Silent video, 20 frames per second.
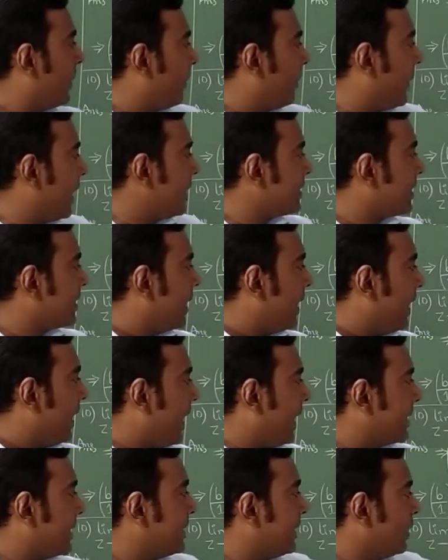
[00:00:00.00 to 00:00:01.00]
Plus
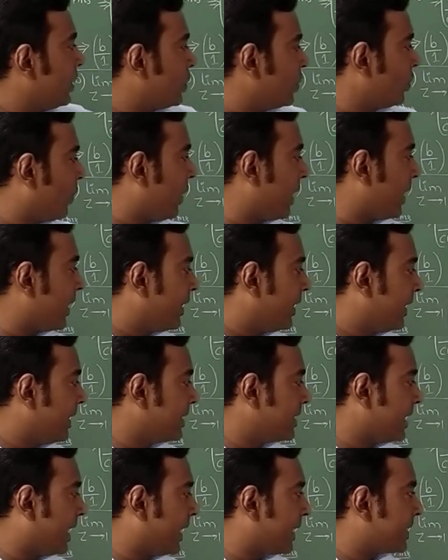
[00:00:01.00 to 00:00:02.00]
x into 1
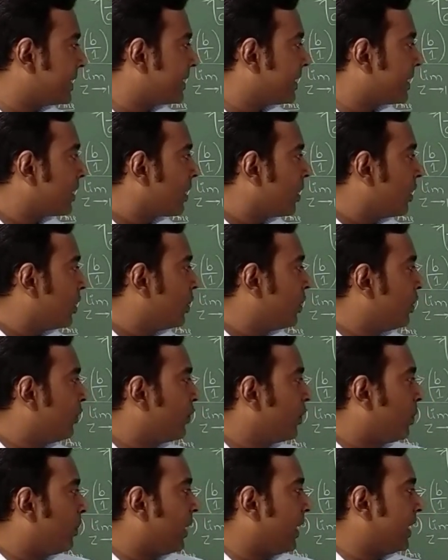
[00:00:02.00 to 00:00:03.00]
is x.
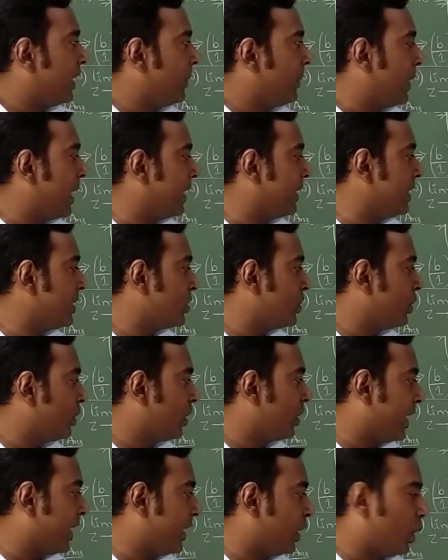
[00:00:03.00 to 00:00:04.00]
If you multiply this, you
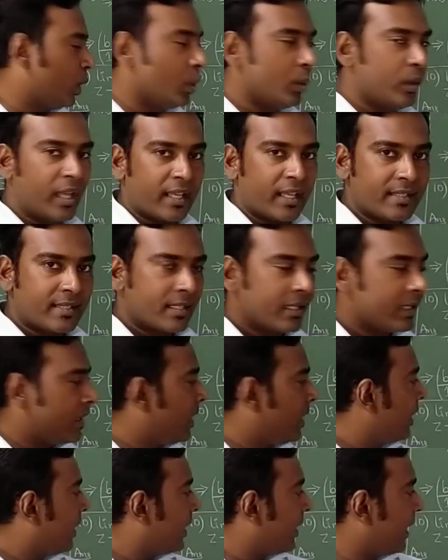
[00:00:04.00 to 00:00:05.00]
will get 2x.
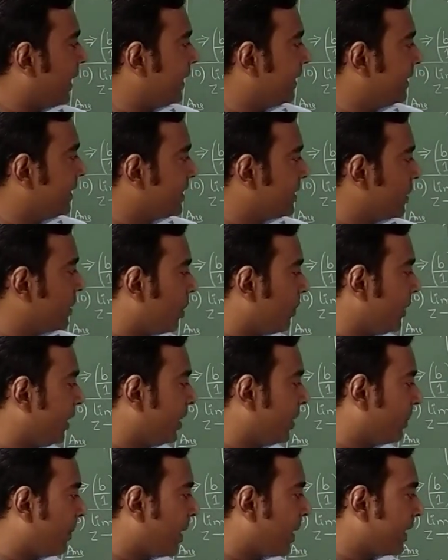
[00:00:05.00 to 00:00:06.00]
Write this
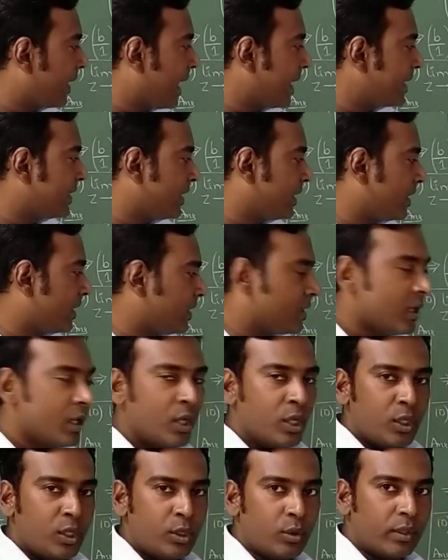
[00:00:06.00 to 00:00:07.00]
denominator part as it is.
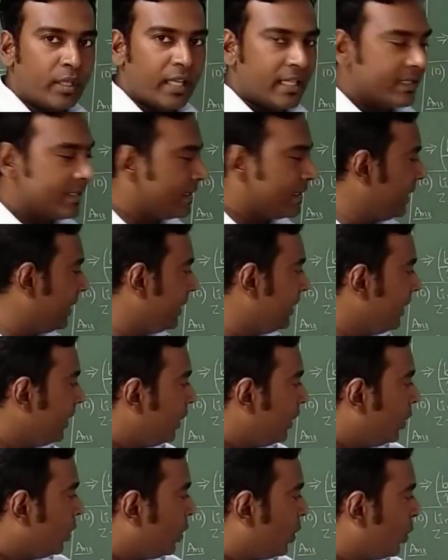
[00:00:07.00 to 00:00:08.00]
You can see
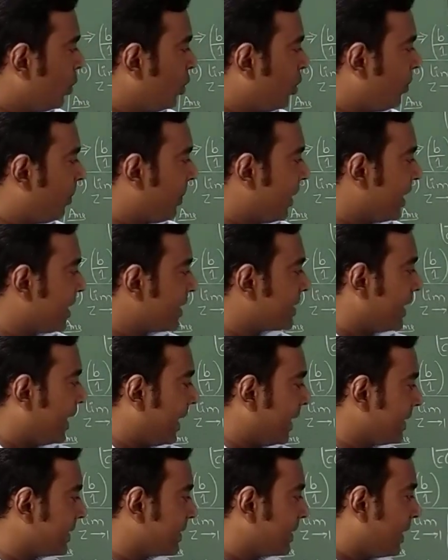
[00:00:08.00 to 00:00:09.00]
2 plus
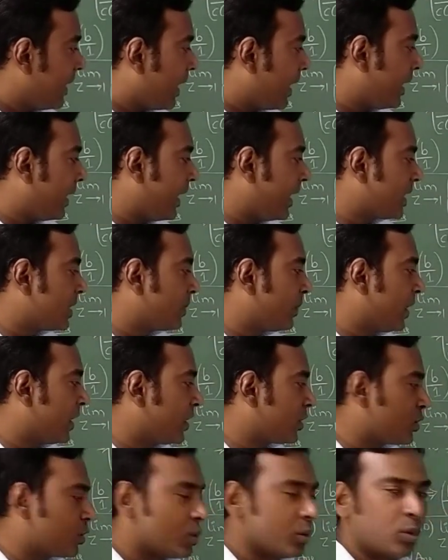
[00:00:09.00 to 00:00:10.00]
x and x
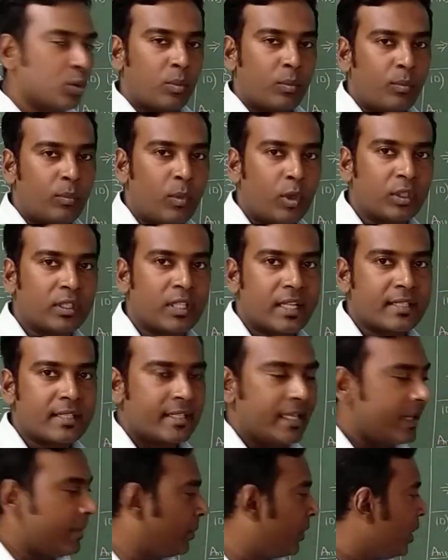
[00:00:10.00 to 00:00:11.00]
plus 2. Both are
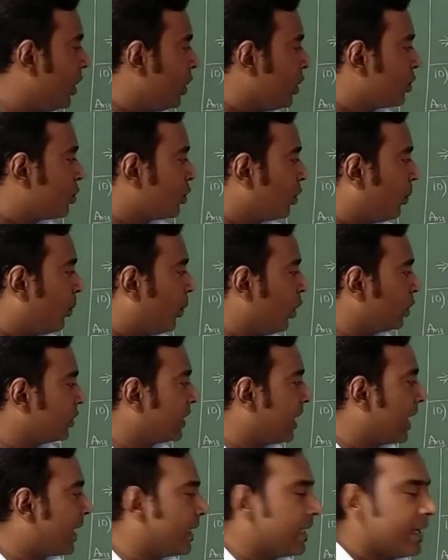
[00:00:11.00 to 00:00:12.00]
same. So both
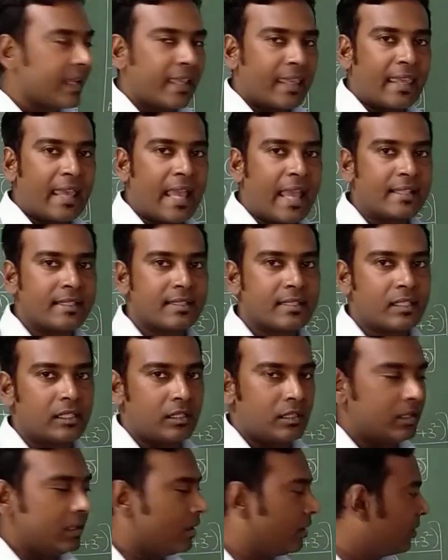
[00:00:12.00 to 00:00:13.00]
are
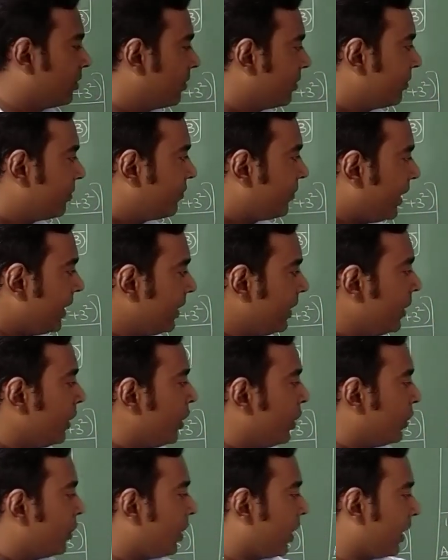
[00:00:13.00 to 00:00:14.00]
cancelled. Fine.
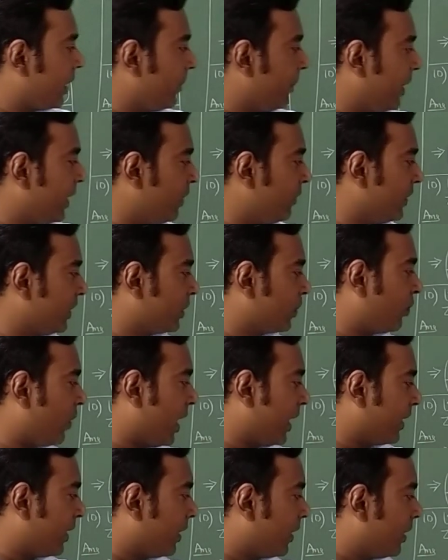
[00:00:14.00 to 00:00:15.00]
You are remained with
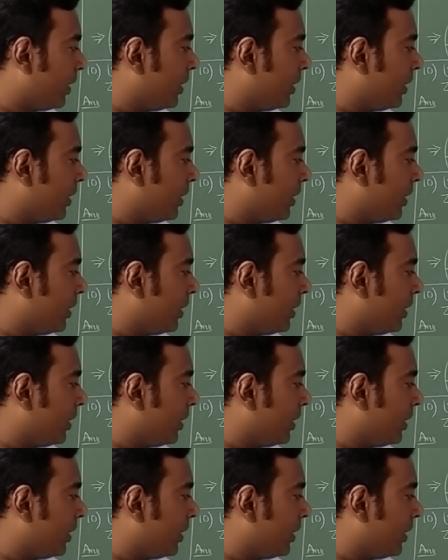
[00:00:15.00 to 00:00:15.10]
1